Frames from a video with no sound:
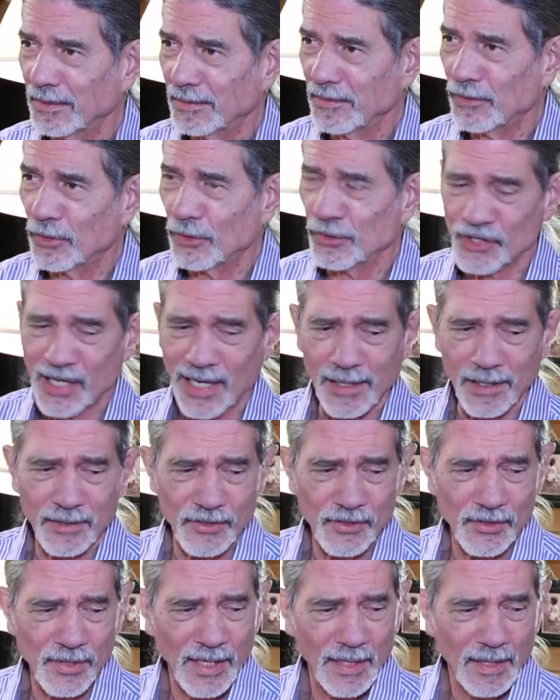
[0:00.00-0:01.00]
those
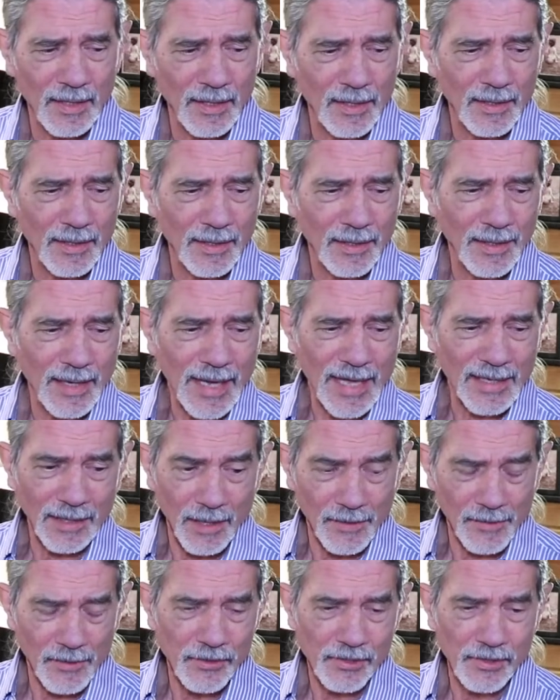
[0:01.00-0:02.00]
islands, and
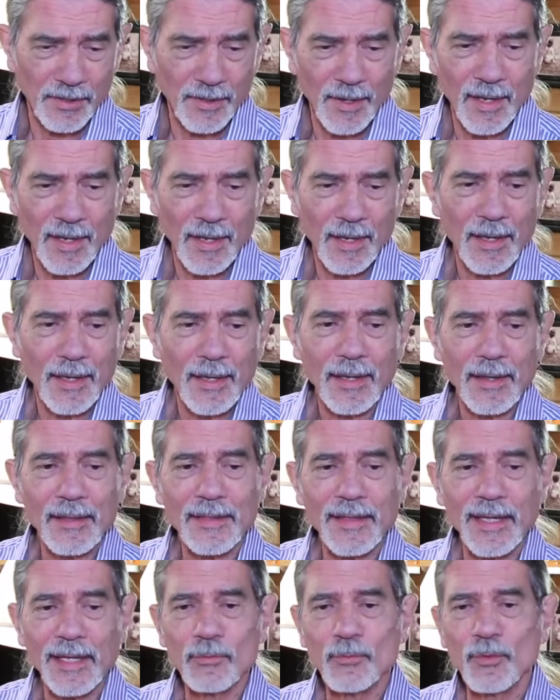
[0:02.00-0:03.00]
others,
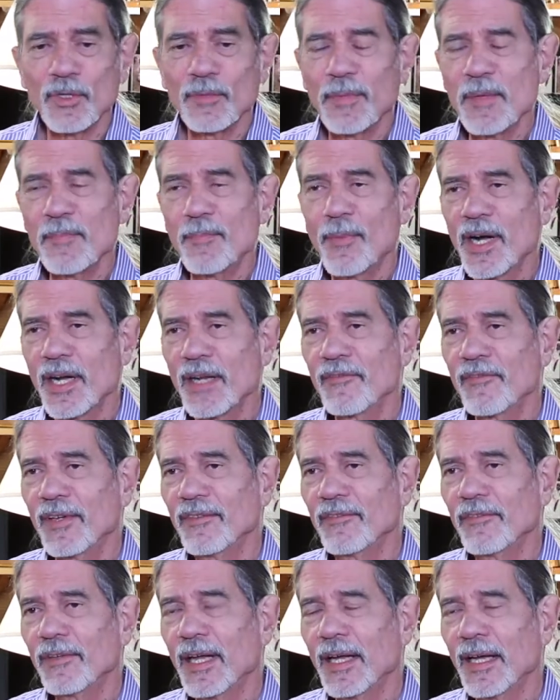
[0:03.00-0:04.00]
that would be part of
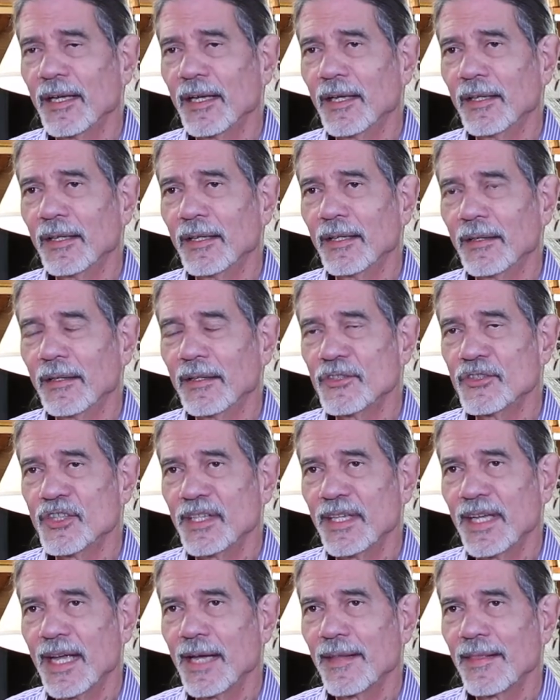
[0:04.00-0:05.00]
a
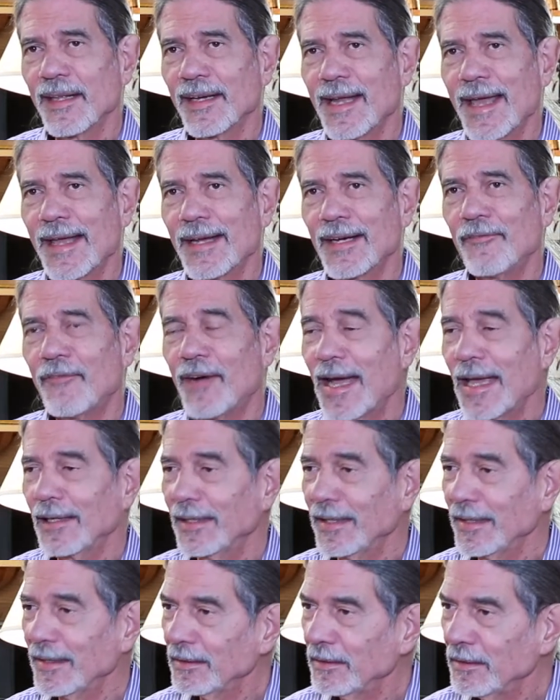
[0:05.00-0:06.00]
zia that had a
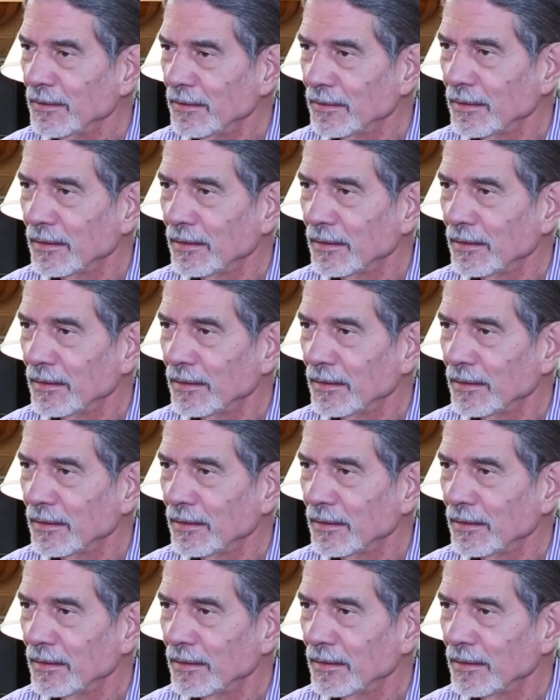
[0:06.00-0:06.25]
violin,